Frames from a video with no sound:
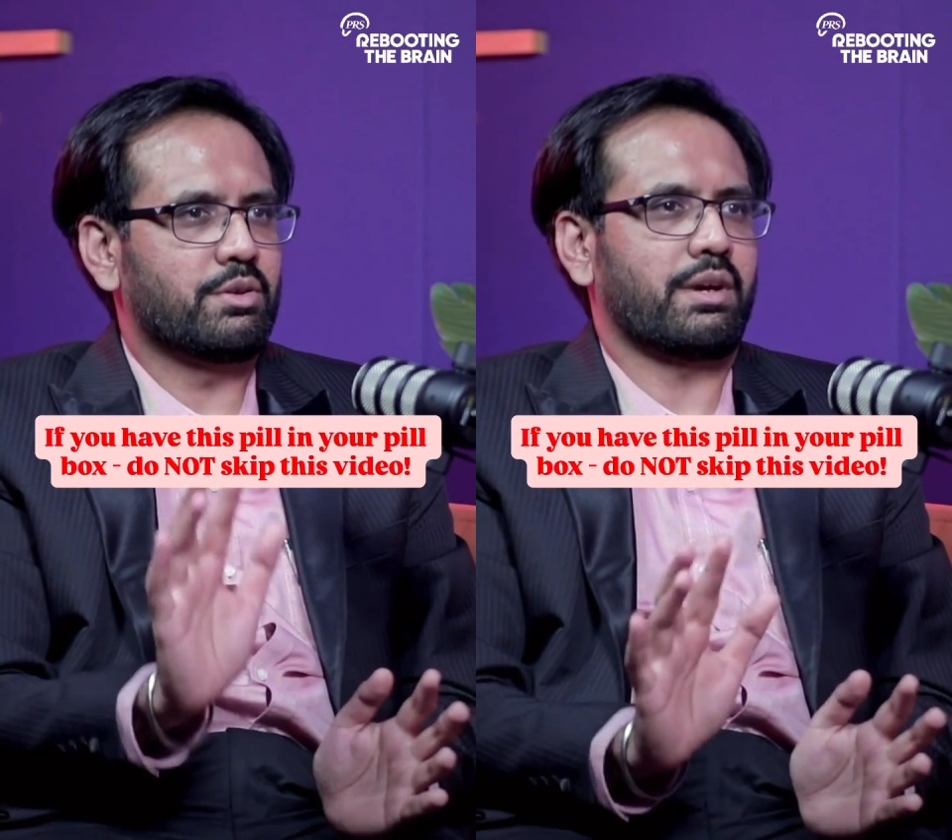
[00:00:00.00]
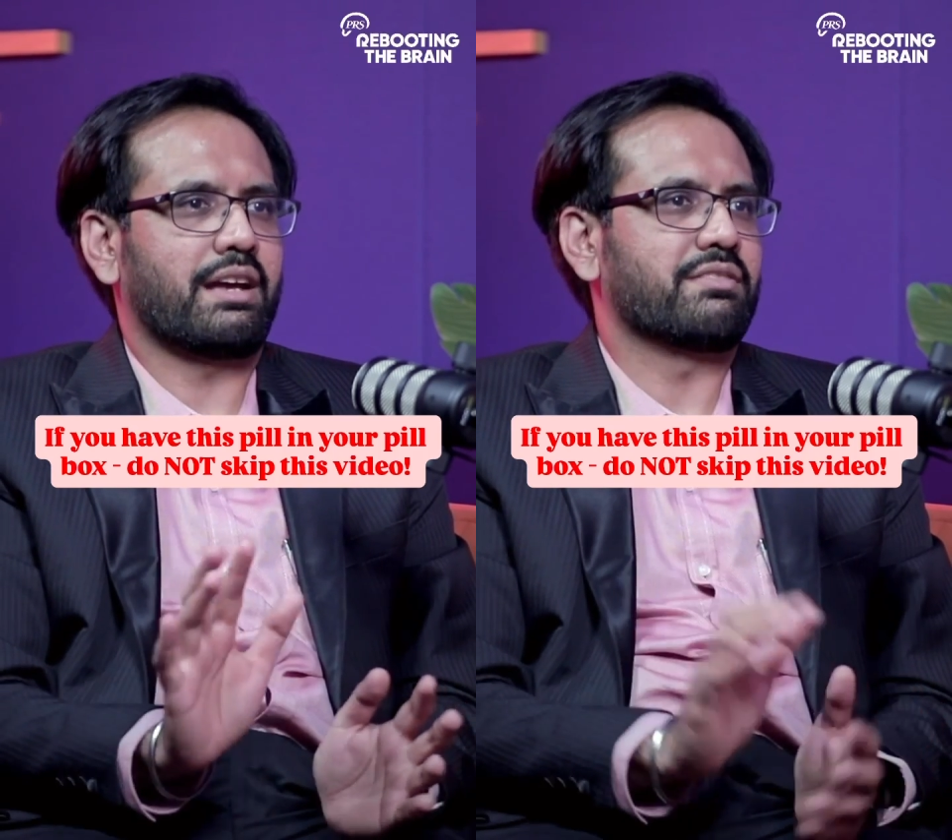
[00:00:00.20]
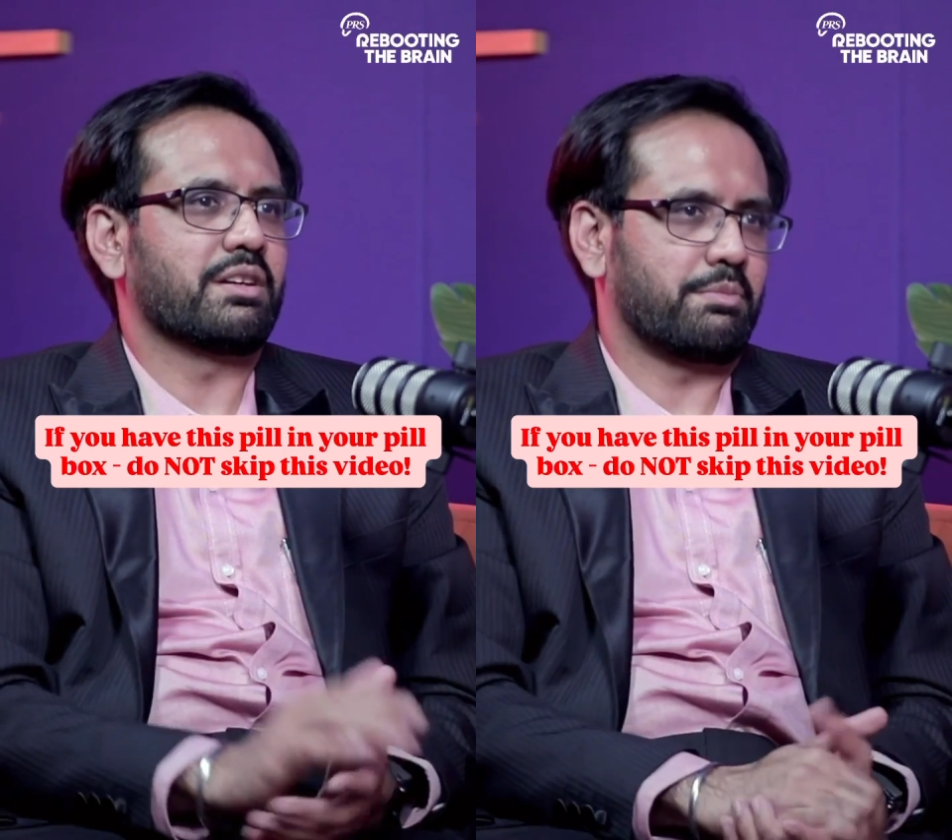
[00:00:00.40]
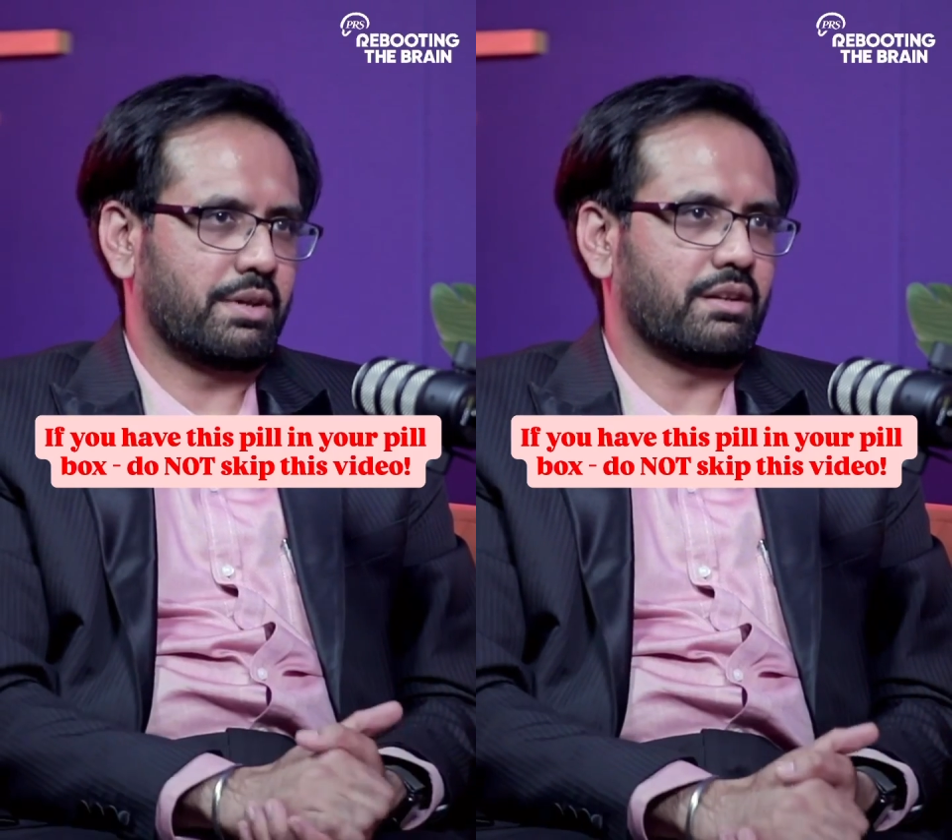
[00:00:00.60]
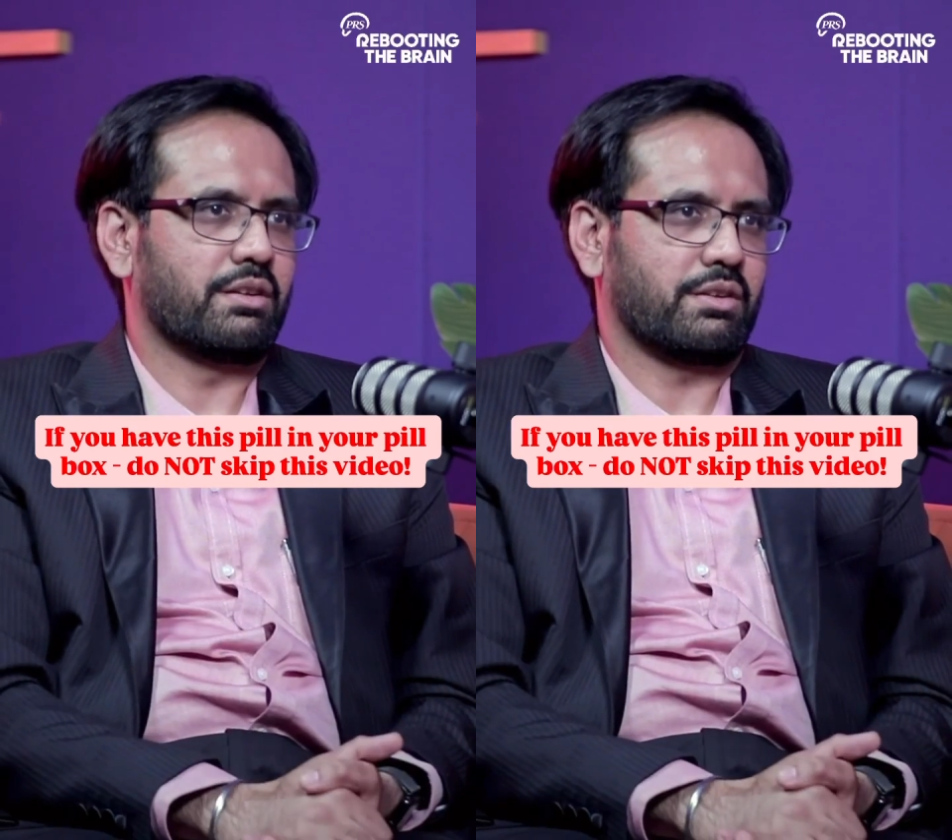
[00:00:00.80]
to have their
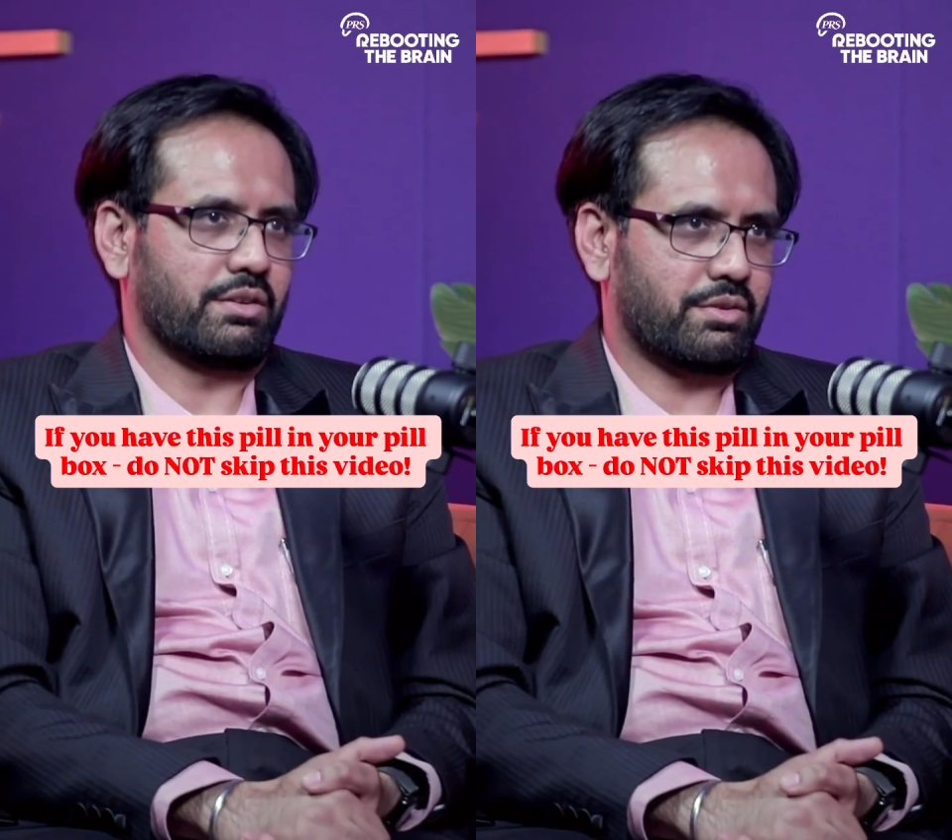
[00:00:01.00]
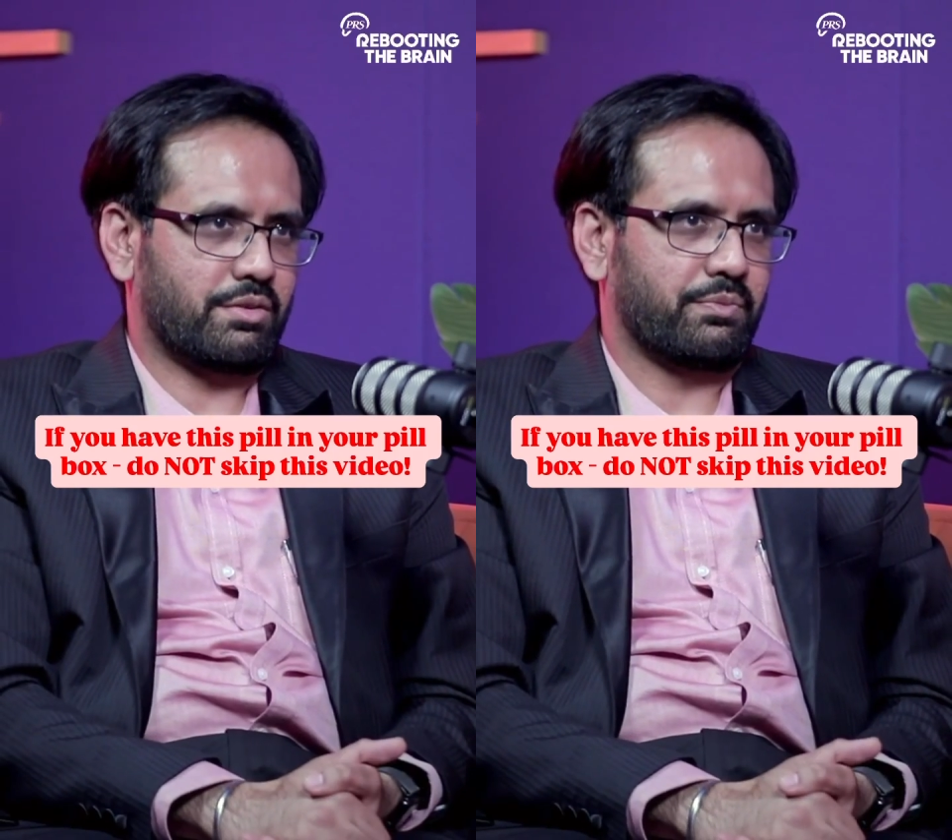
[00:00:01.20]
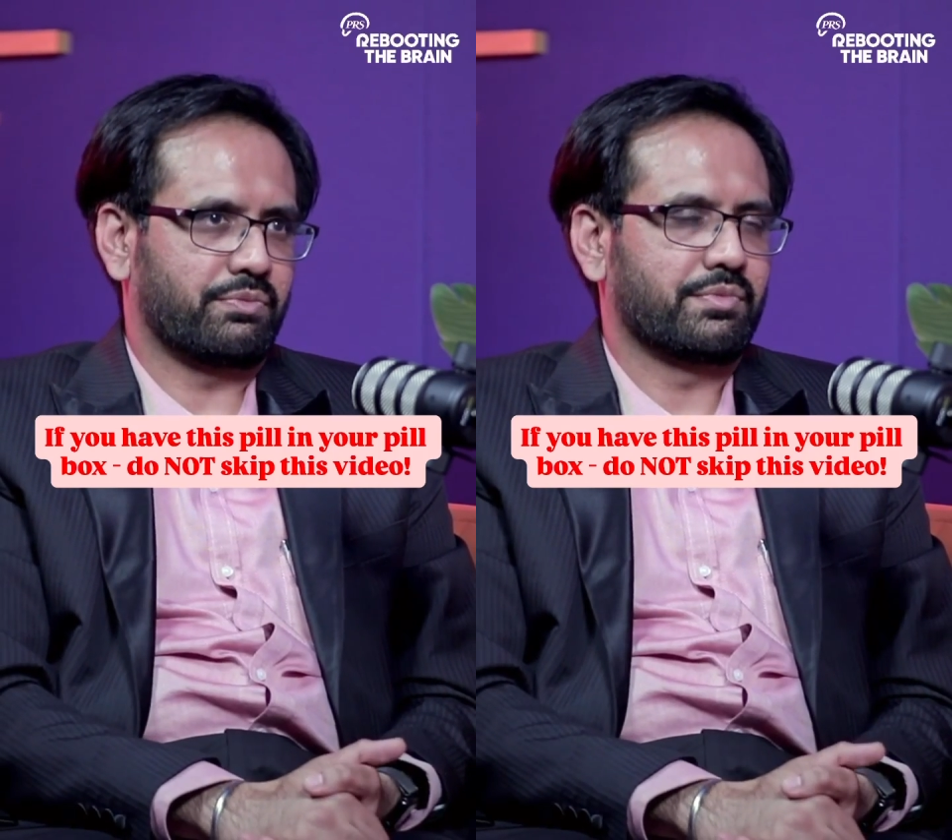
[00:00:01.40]
pain under control.